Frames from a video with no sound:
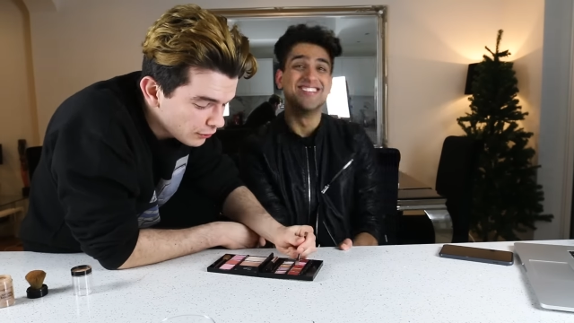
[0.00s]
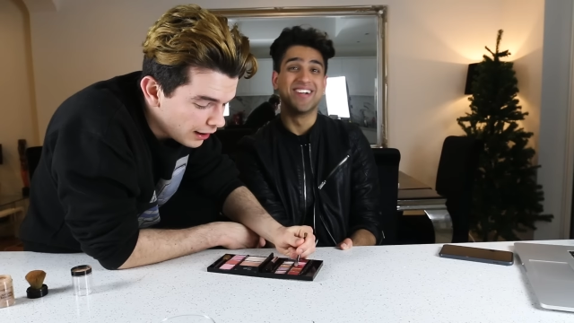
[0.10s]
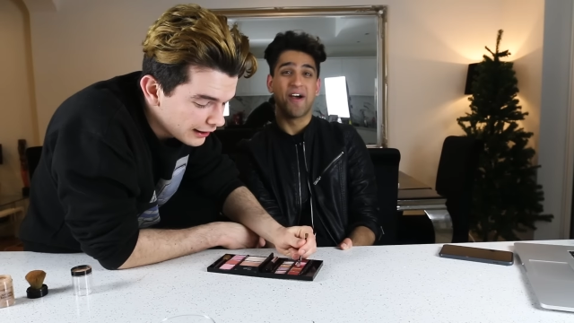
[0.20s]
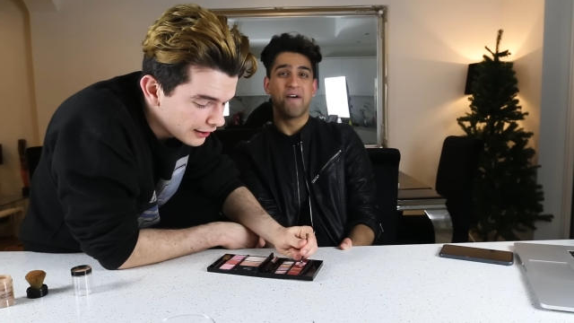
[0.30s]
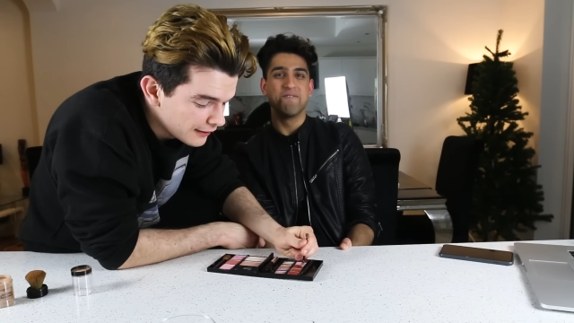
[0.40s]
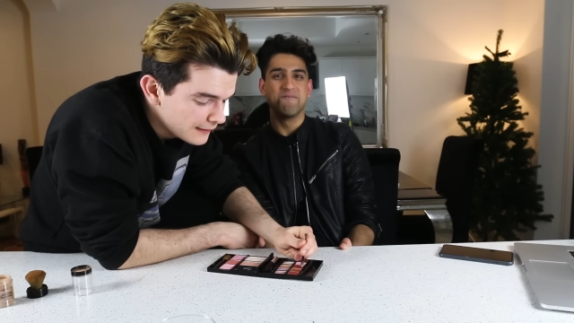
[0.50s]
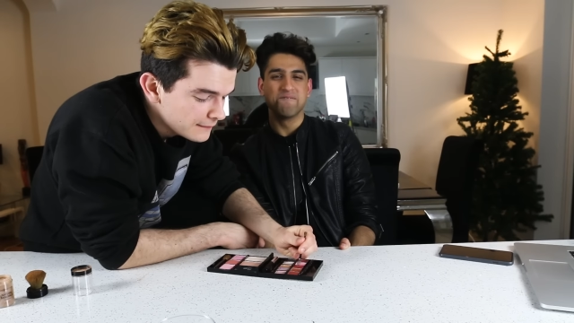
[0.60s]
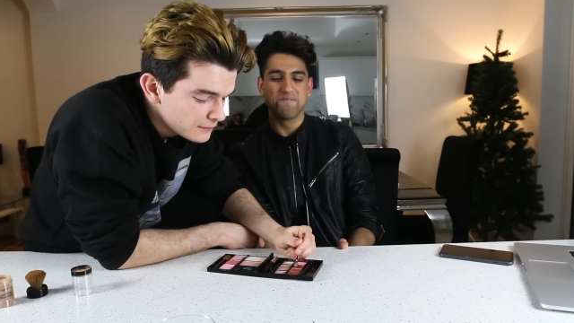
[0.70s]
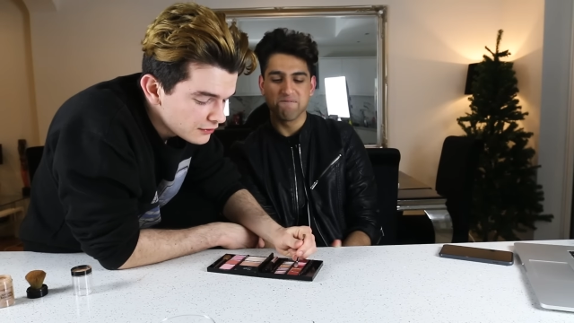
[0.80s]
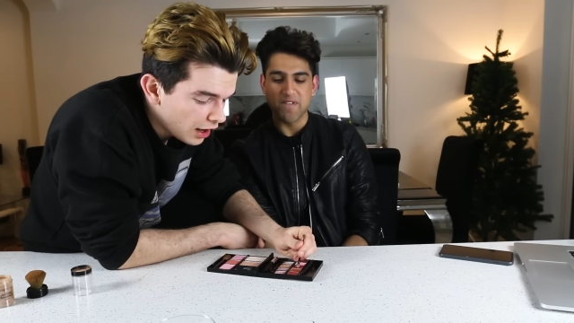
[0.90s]
Speaker 1: quiet,
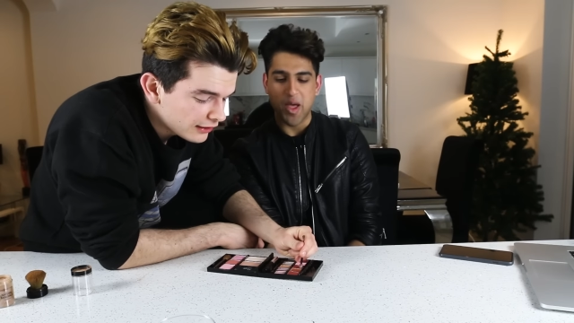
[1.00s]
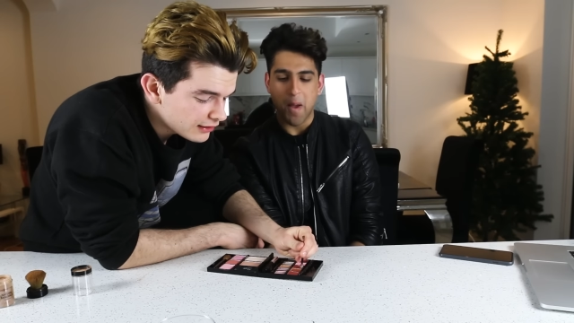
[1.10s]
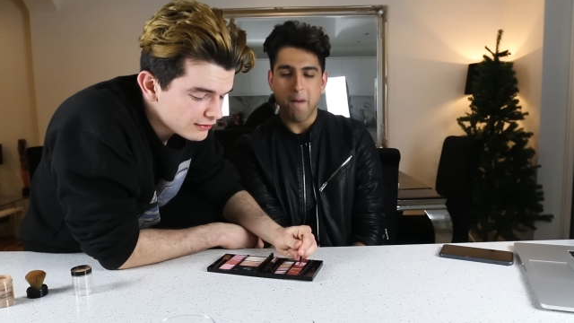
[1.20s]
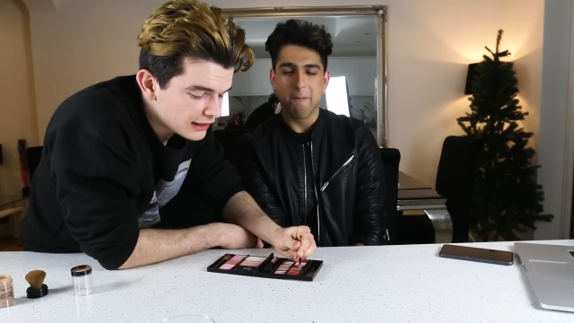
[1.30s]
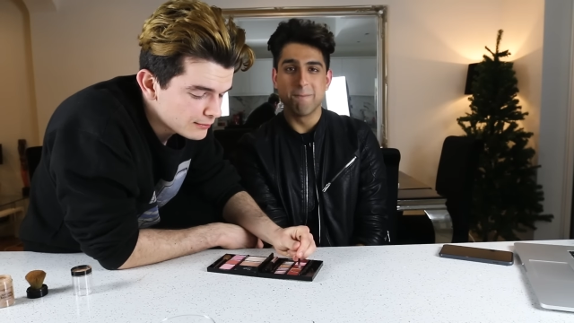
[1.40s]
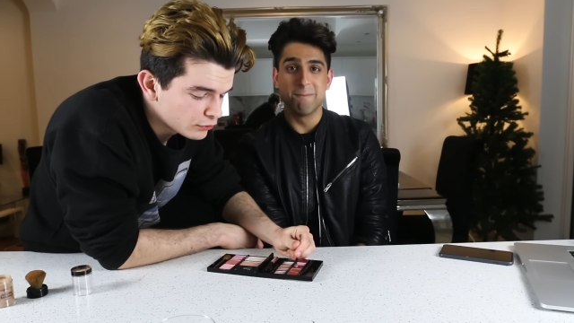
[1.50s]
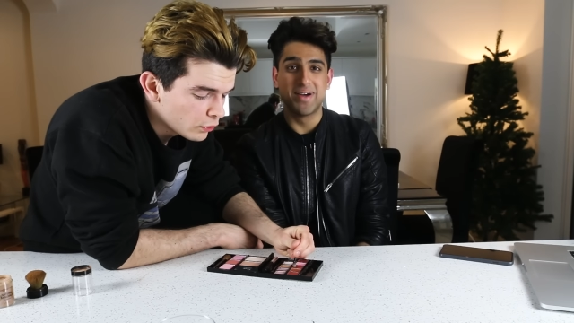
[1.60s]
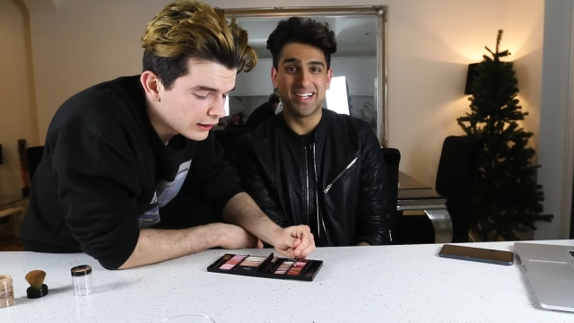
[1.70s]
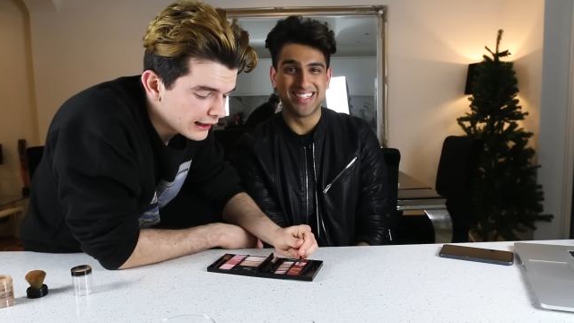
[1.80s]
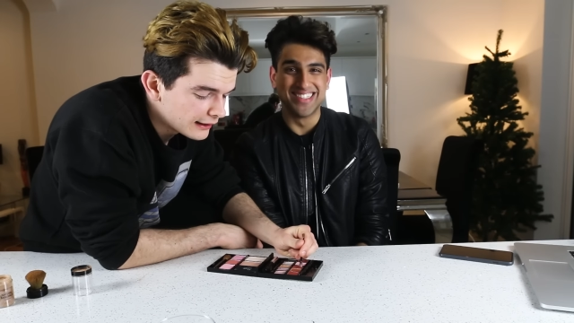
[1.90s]
I have to keep
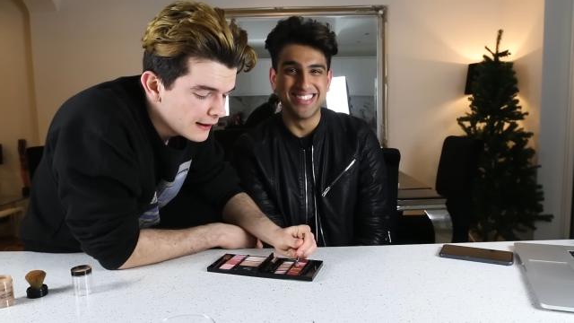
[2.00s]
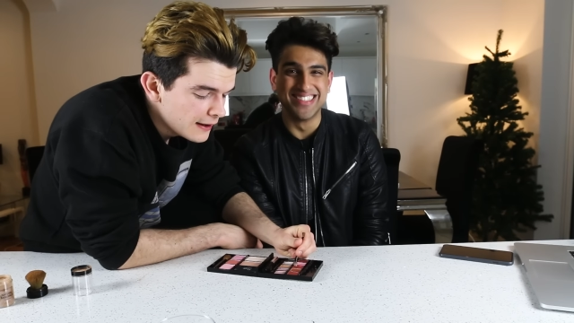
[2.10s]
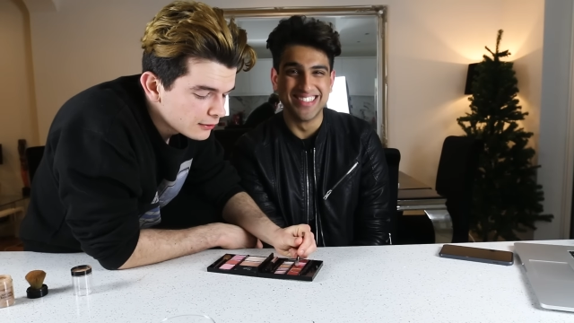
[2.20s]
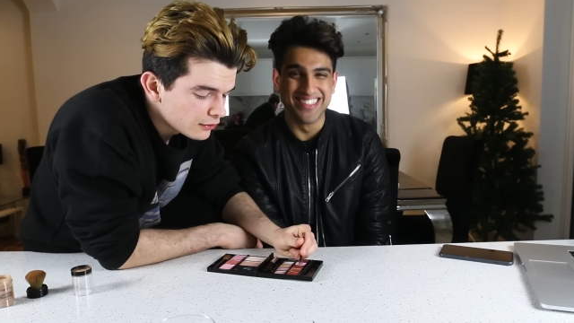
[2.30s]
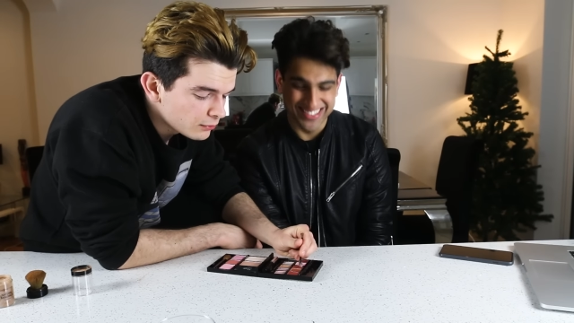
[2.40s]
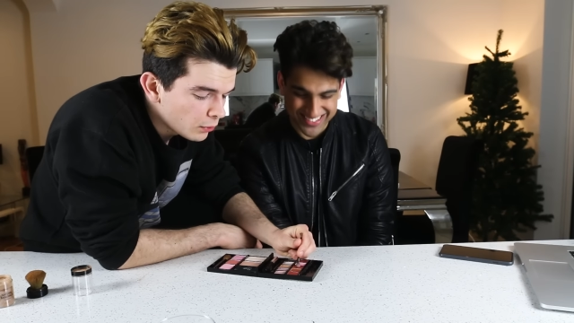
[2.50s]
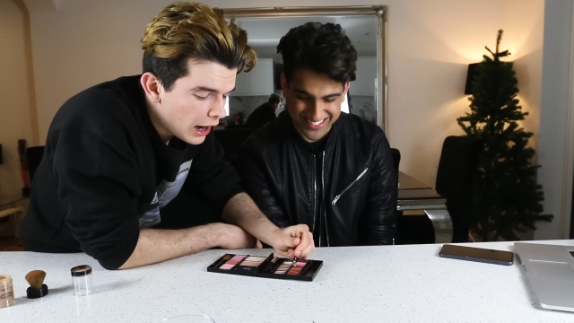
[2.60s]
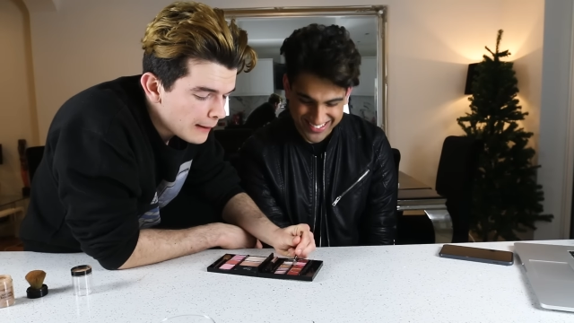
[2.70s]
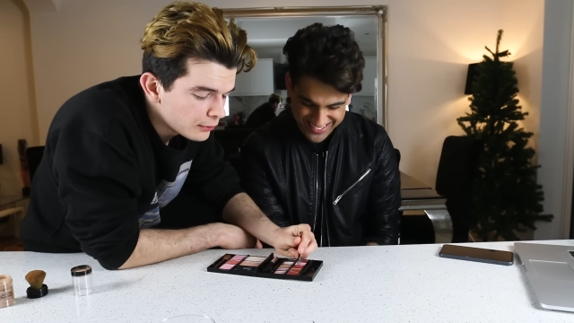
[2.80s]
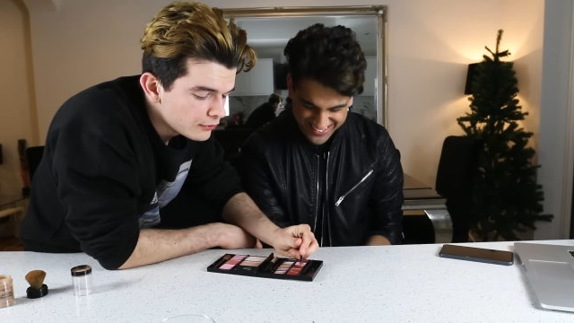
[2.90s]
talking because
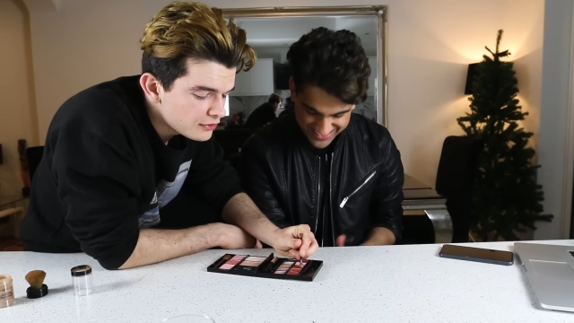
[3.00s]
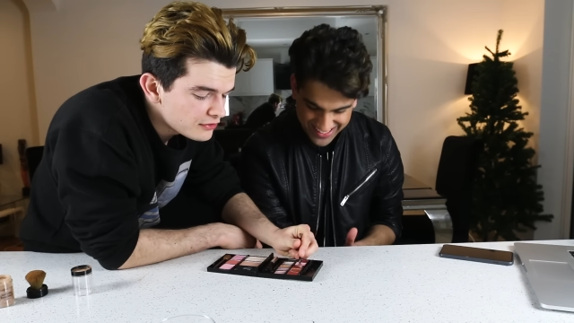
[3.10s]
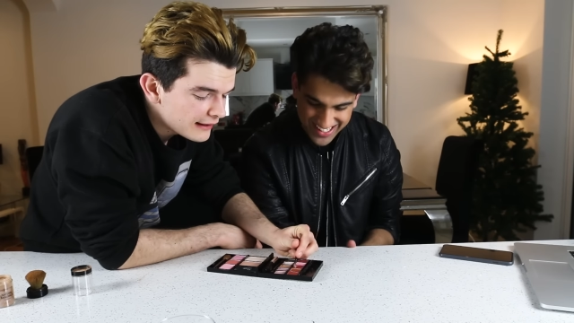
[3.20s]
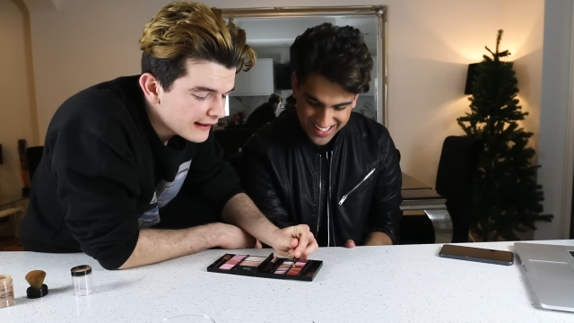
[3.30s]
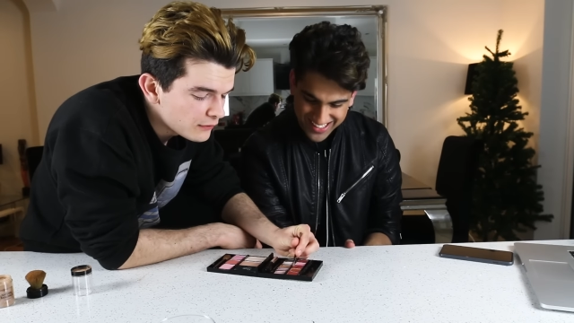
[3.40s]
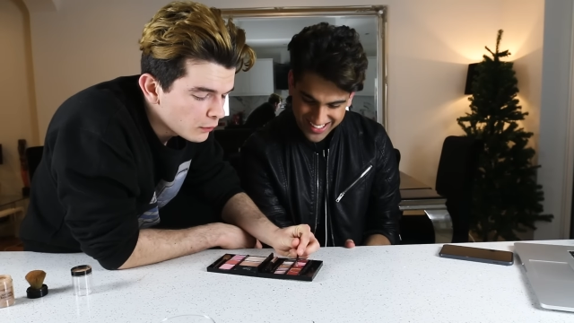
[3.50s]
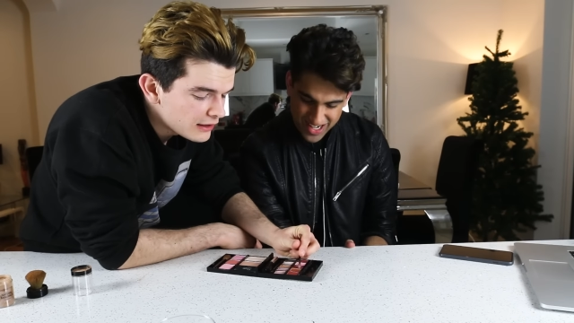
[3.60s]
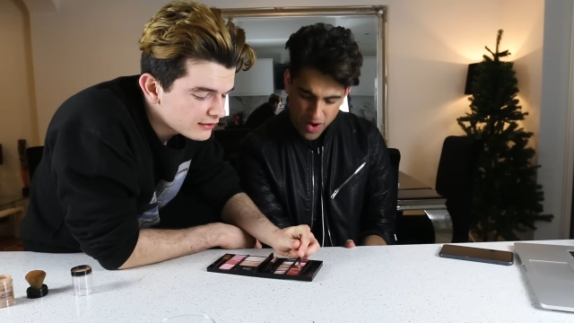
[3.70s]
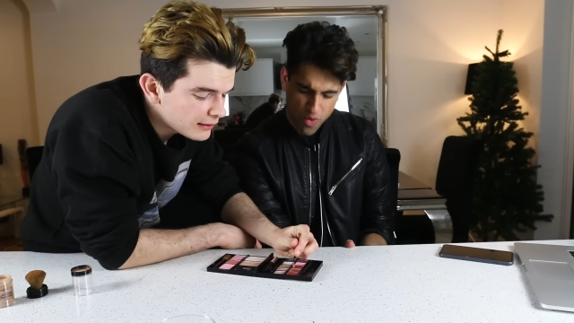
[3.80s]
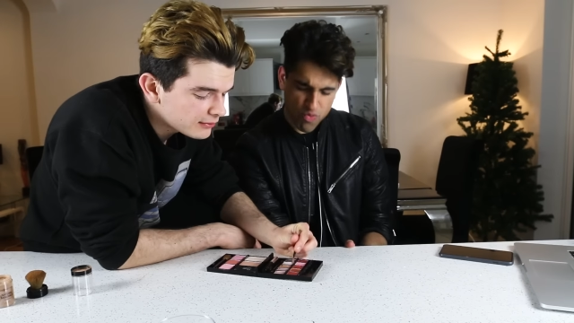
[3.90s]
what happens is that that
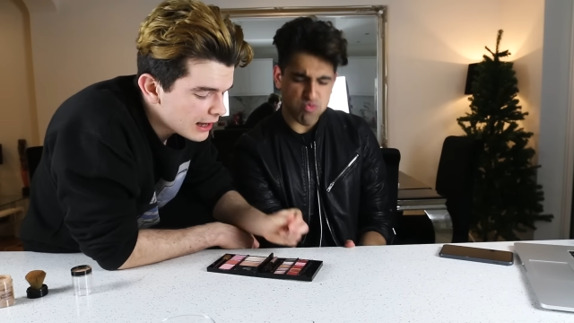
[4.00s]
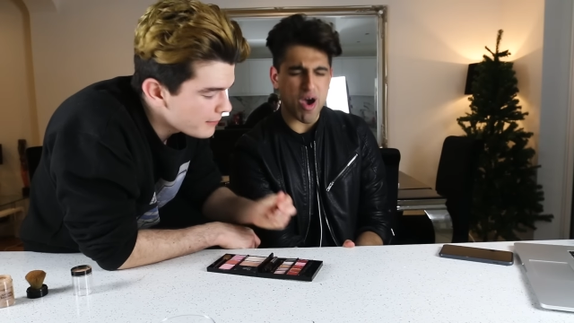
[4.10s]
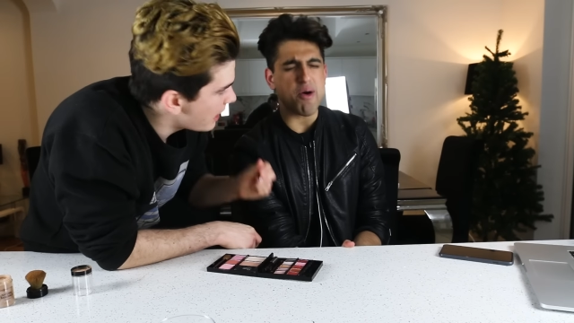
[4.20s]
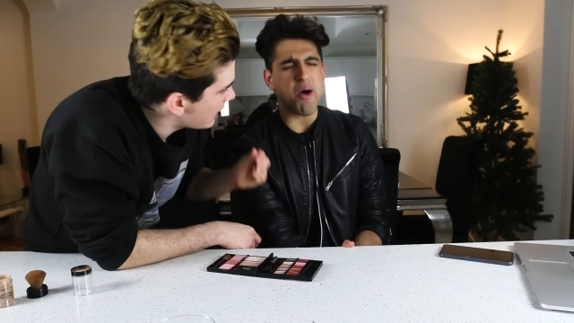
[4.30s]
noise gets getting